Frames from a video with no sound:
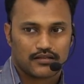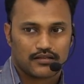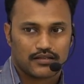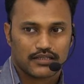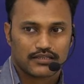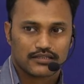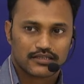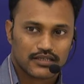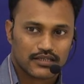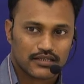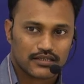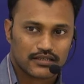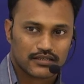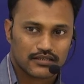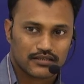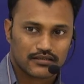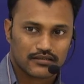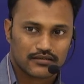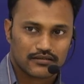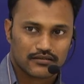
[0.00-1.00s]
let's say,
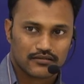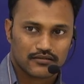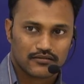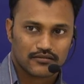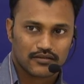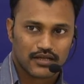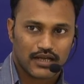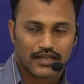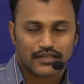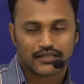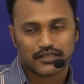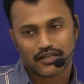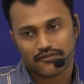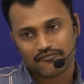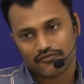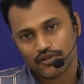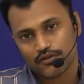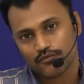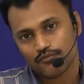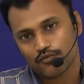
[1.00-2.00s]
and then
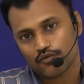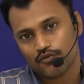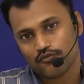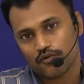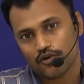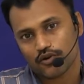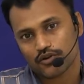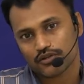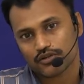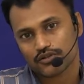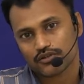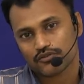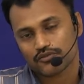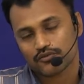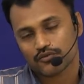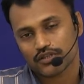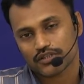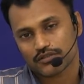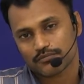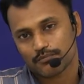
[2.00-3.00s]
we move on
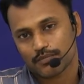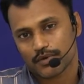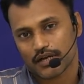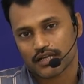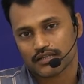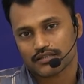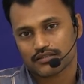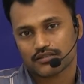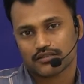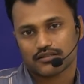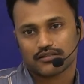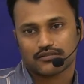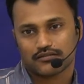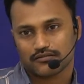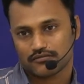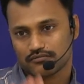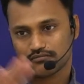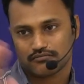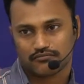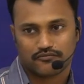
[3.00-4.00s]
to his past,
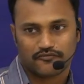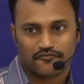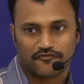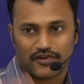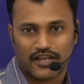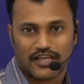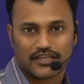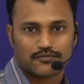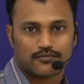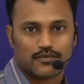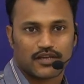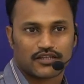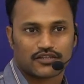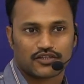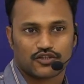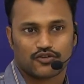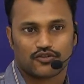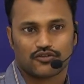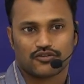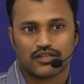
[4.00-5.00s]
flashbacks
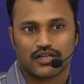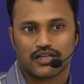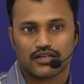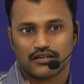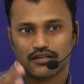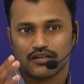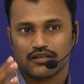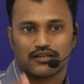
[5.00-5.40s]
and all that.